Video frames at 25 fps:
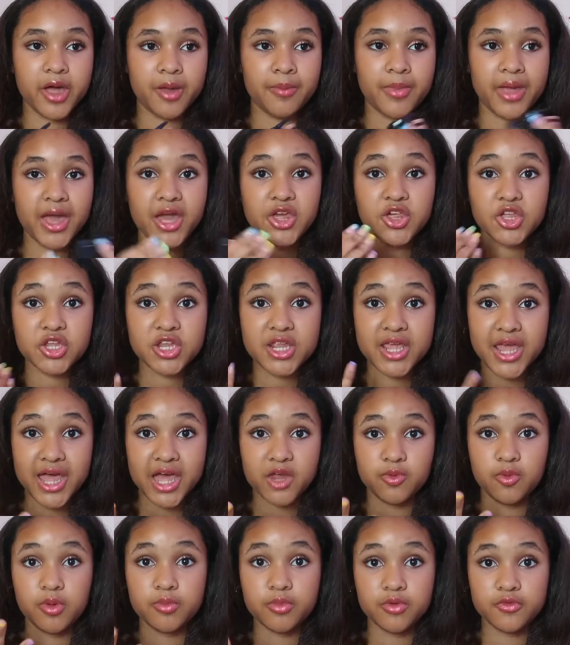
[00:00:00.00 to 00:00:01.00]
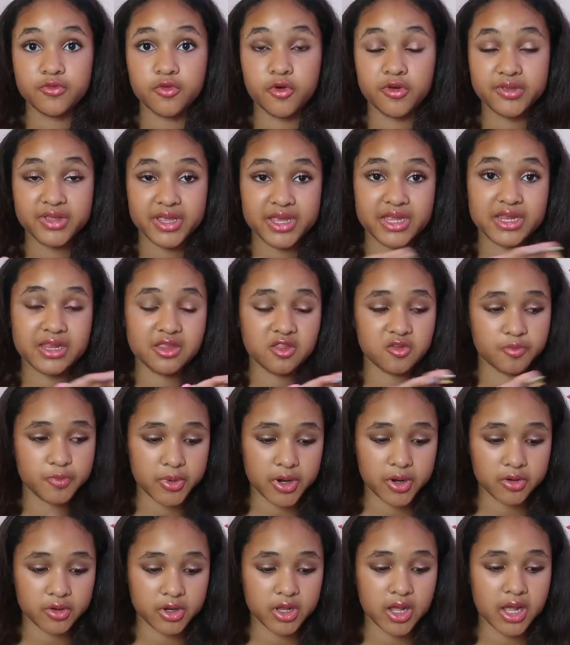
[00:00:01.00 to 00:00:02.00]
I actually had one before. It's like in this
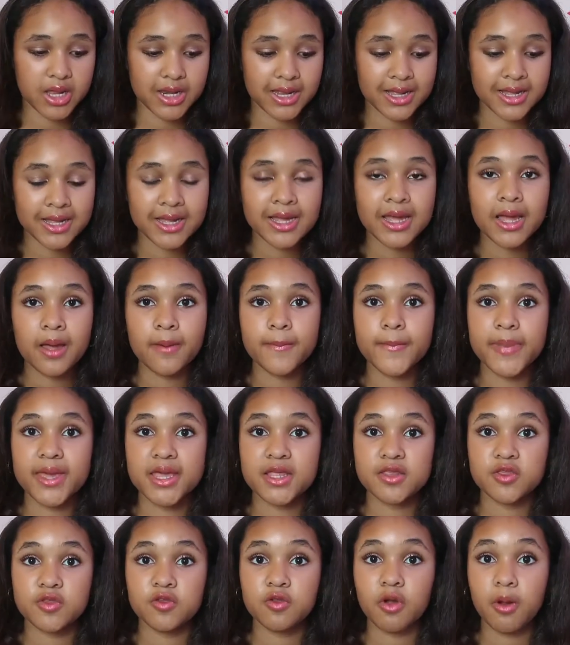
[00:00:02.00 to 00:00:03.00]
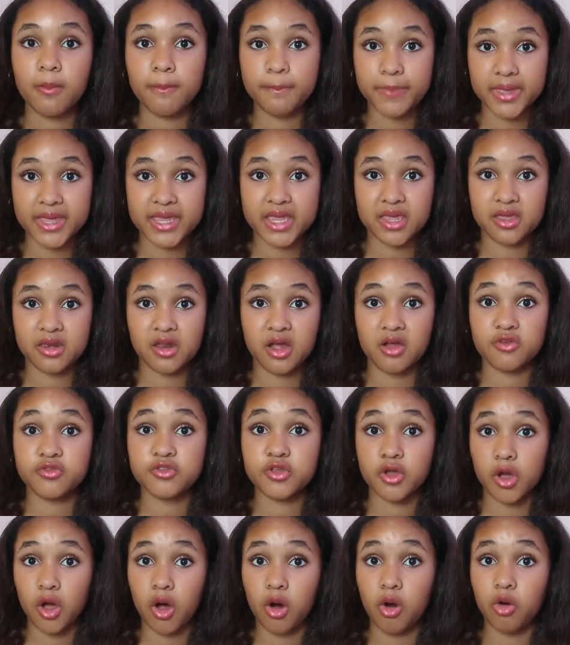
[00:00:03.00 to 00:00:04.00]
brown color, but it's not big enough
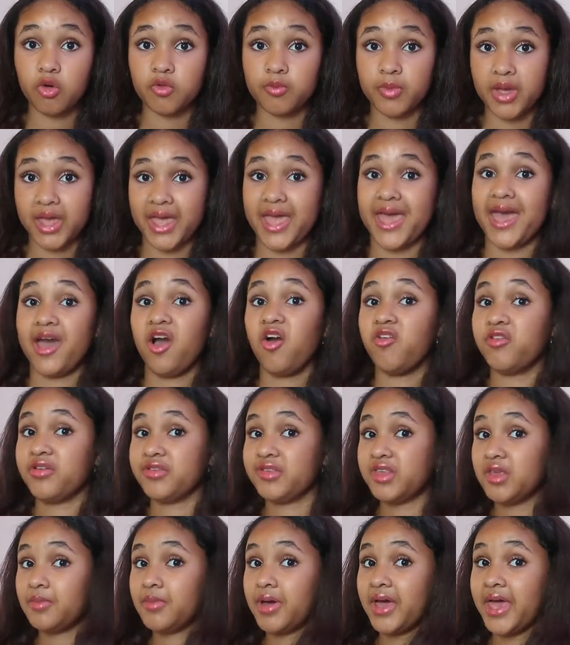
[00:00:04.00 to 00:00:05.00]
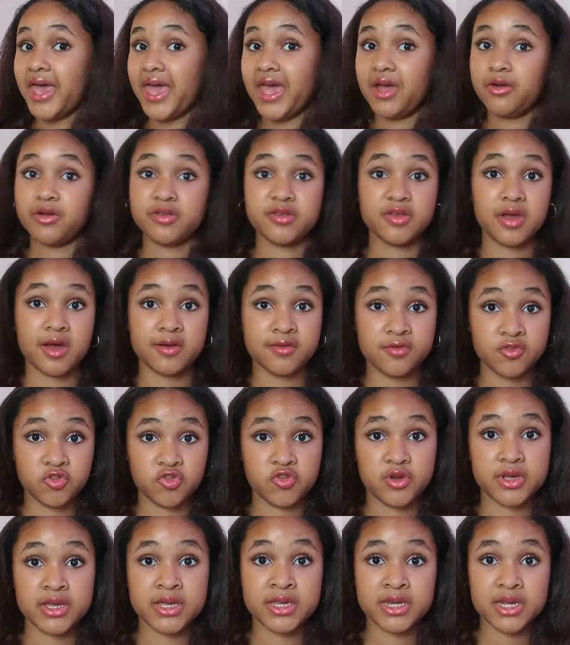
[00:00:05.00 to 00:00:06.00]
to hold my hair. Obviously my hair is kind of
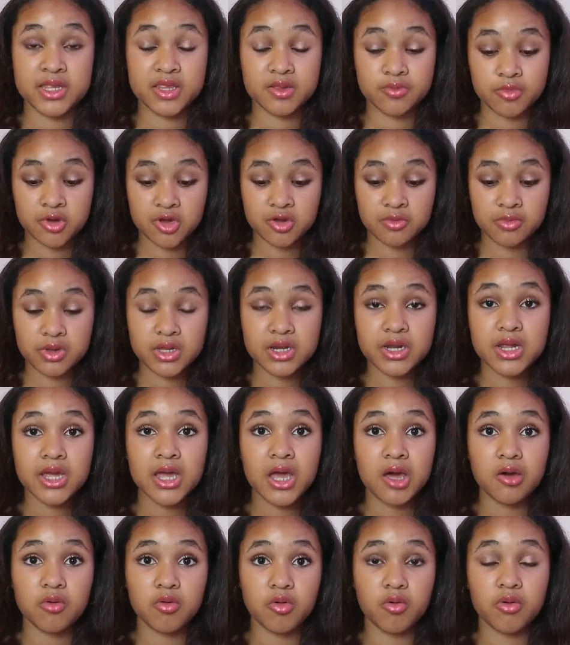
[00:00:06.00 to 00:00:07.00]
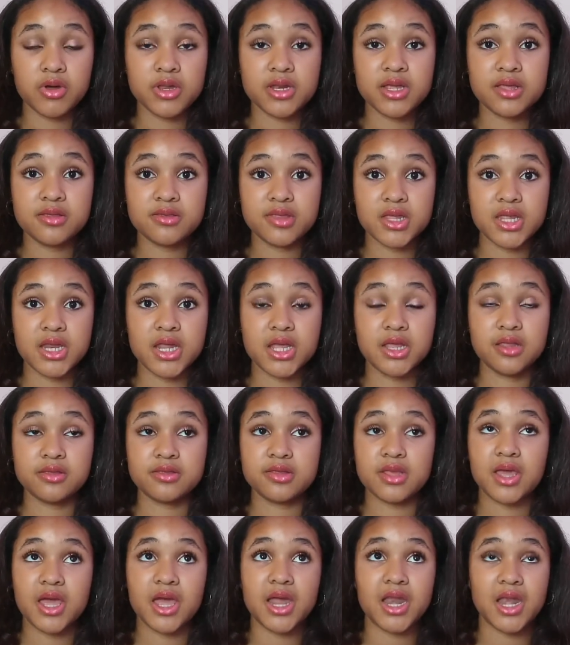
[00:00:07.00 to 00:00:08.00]
straightened at the moment, but when it's in its
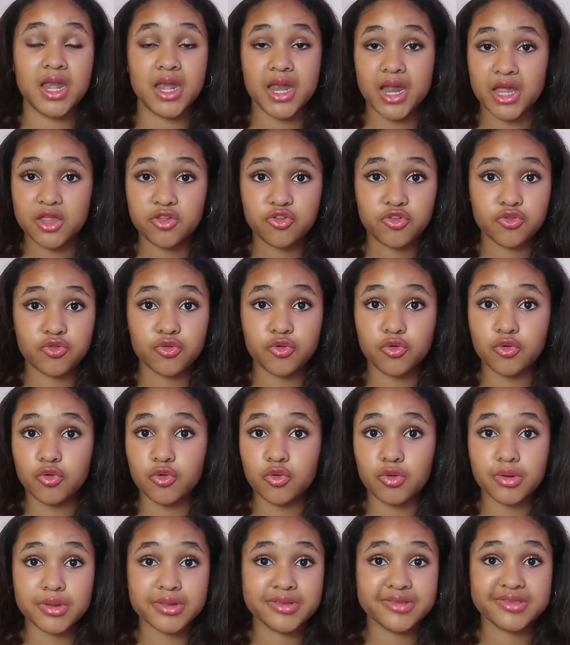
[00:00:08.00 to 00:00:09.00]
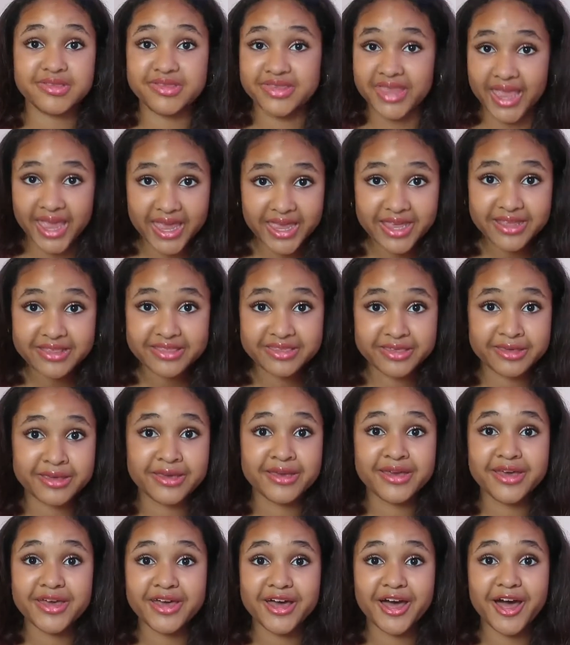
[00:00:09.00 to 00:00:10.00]
natural state
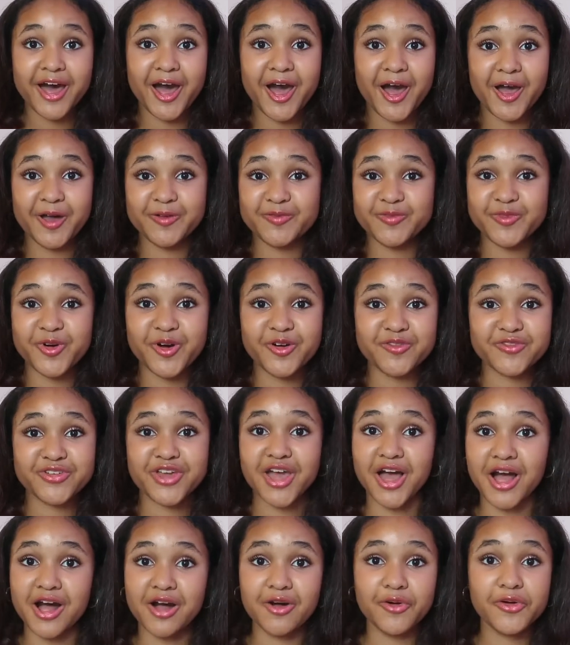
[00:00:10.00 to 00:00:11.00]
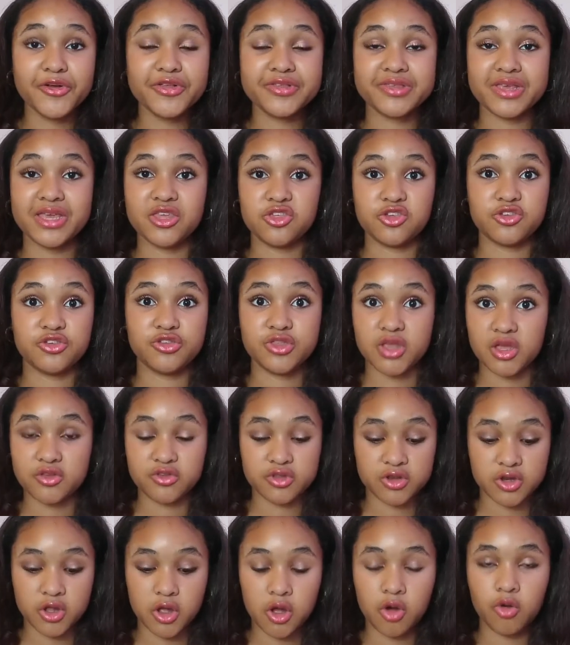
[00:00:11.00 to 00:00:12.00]
of curls, it just
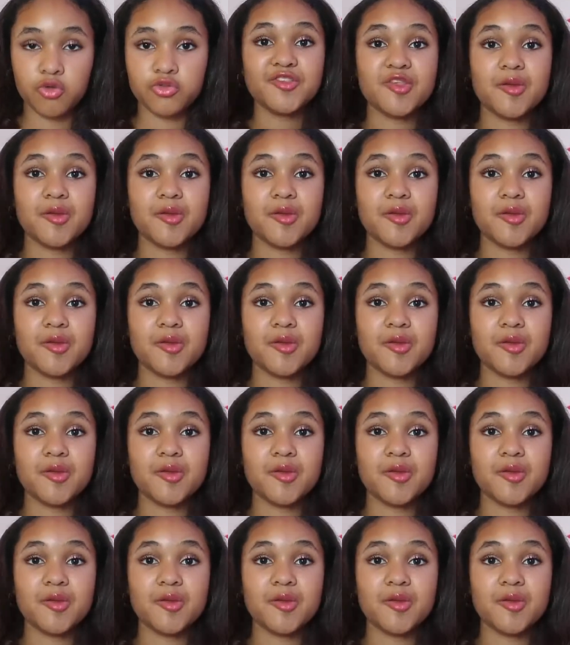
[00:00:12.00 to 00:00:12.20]
doesn't hold.